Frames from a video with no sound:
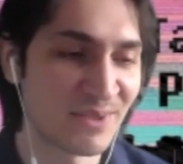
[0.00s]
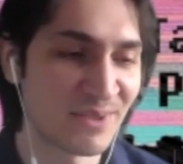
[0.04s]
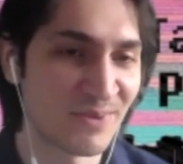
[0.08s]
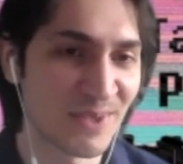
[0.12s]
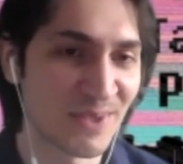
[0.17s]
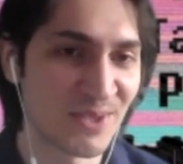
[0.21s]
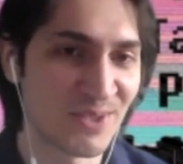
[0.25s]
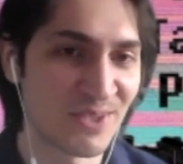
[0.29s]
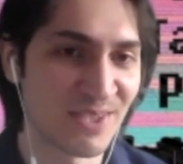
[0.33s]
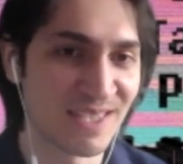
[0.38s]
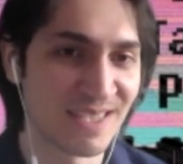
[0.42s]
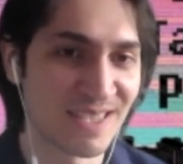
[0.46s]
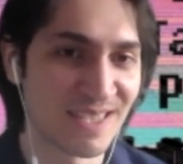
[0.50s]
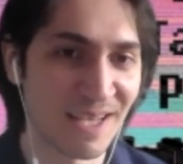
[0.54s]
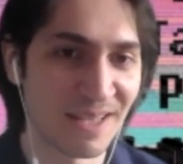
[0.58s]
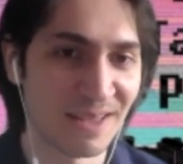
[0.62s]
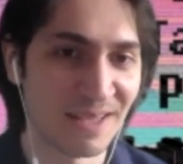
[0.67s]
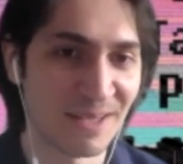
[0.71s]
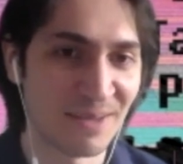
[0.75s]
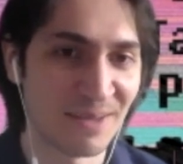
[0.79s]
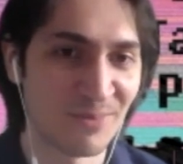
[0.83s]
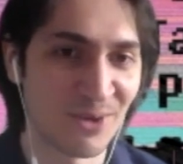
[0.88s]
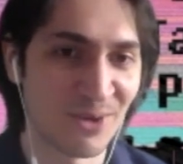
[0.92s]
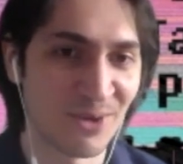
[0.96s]
which is
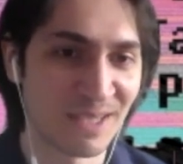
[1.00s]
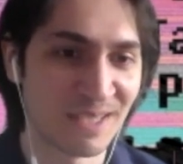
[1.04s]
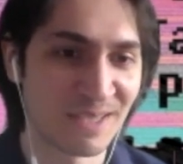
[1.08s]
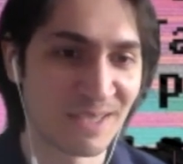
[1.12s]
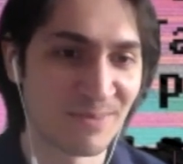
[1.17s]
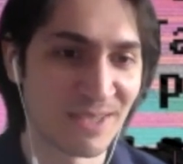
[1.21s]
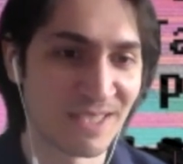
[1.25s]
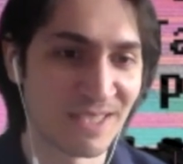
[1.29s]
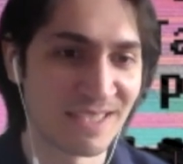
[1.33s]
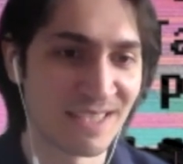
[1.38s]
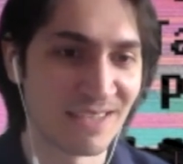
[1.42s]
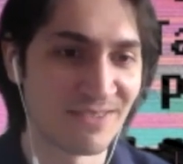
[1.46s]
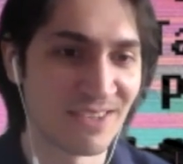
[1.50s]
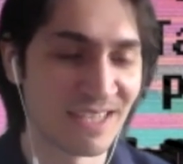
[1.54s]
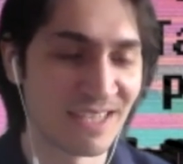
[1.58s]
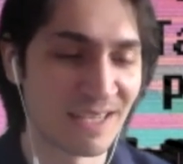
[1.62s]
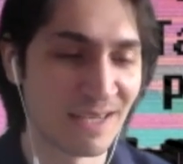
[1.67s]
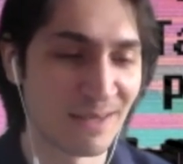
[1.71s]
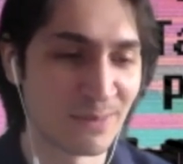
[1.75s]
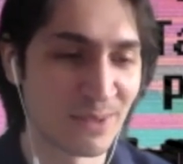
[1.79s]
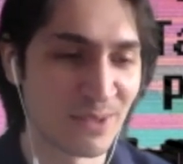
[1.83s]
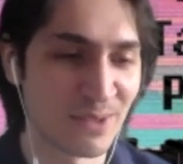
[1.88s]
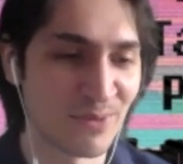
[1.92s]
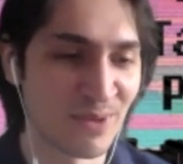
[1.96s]
slightly more expensive and
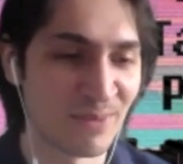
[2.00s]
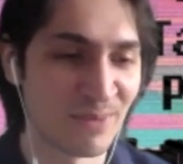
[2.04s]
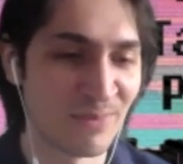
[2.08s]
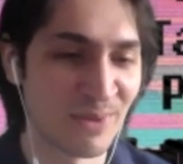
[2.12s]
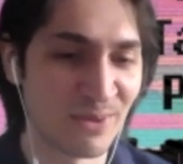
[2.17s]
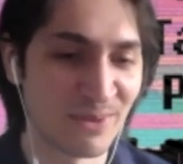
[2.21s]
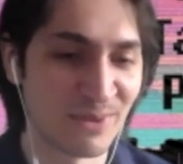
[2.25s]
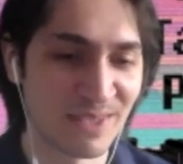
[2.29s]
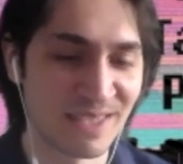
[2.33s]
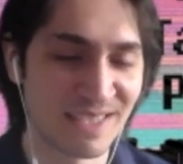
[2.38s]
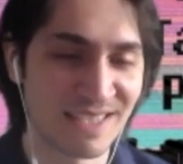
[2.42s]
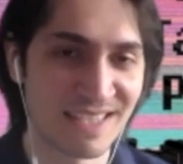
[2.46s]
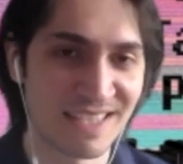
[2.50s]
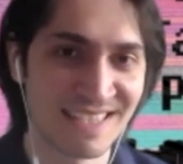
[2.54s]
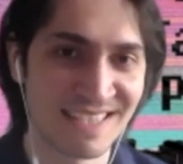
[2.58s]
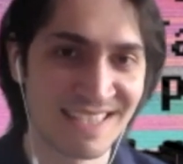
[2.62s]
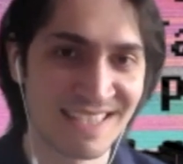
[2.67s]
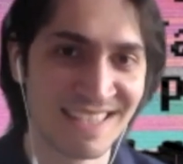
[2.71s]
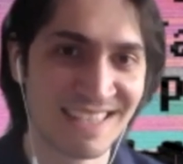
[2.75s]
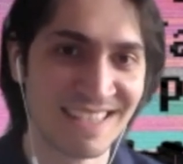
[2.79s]
comes with bonuses?